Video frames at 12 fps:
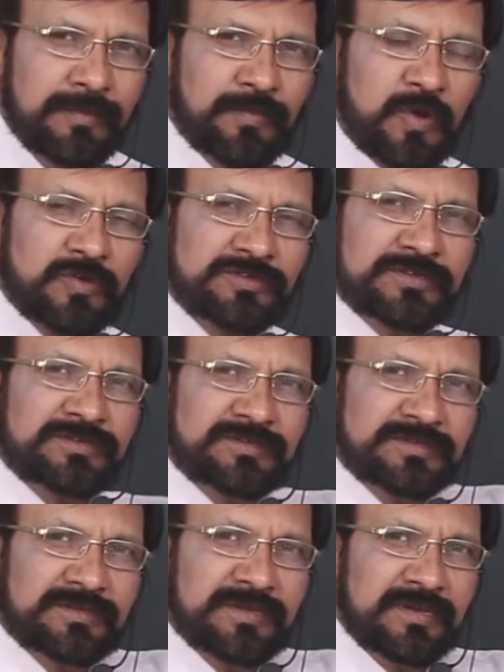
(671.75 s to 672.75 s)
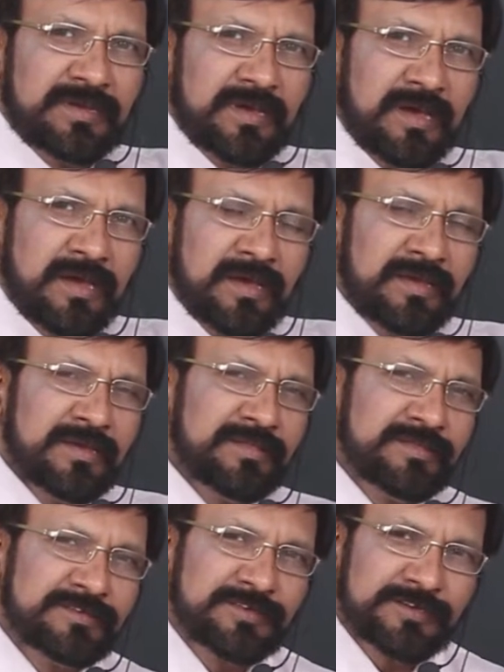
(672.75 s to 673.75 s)
process
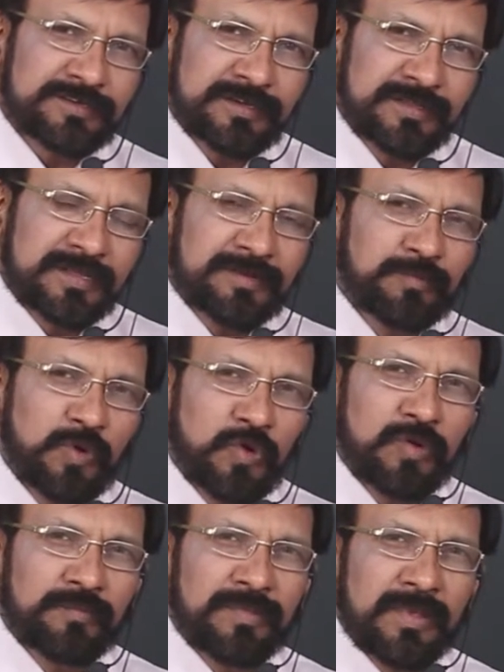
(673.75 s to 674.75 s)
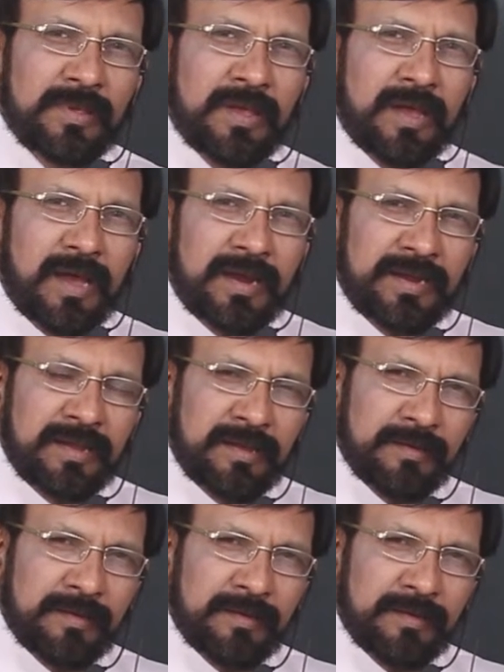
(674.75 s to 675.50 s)
in in the book. I